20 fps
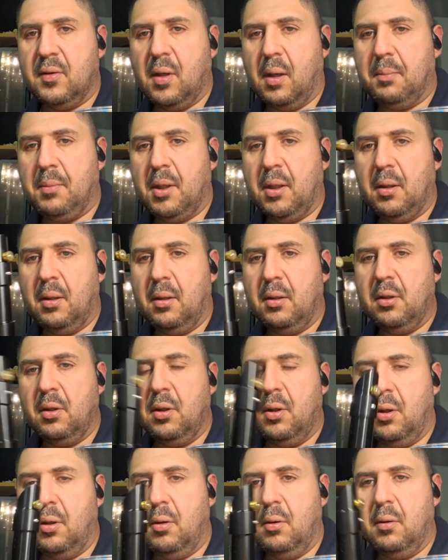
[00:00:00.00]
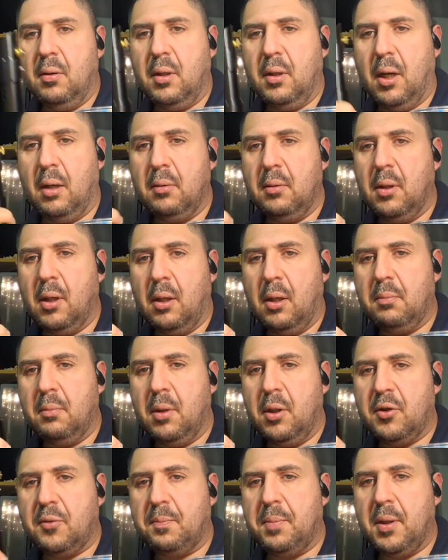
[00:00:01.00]
I mean, not
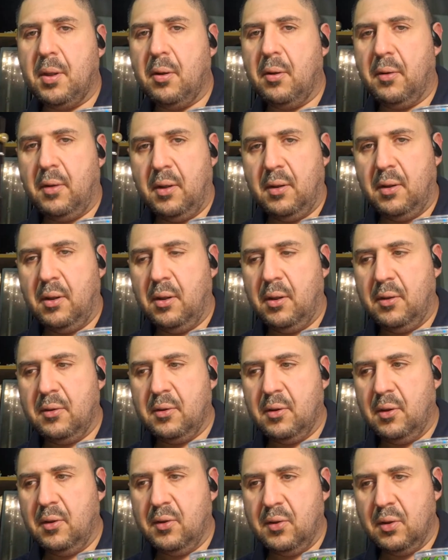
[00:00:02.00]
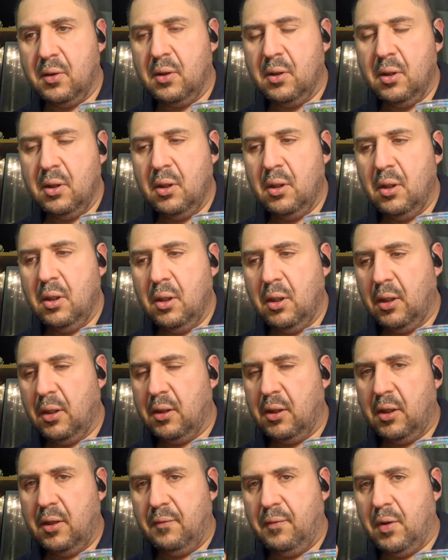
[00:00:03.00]
much bigger than this, because I
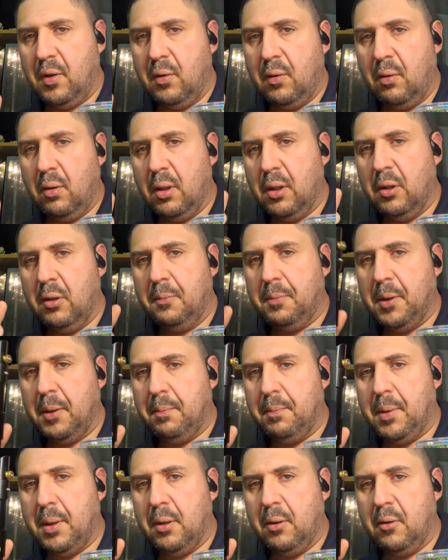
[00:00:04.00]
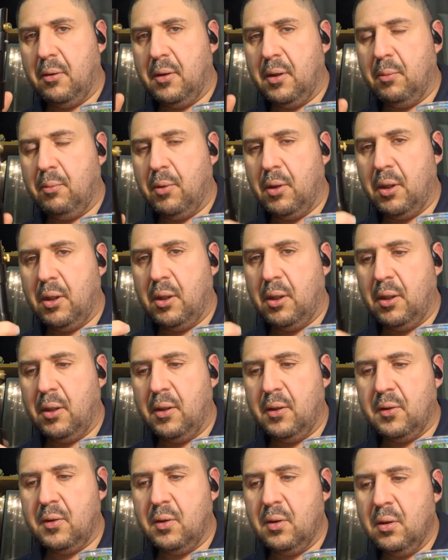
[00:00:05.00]
think if you go a little bit bigger than what it
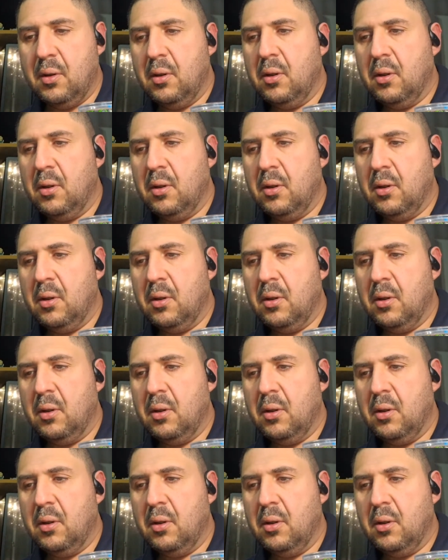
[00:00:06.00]
is,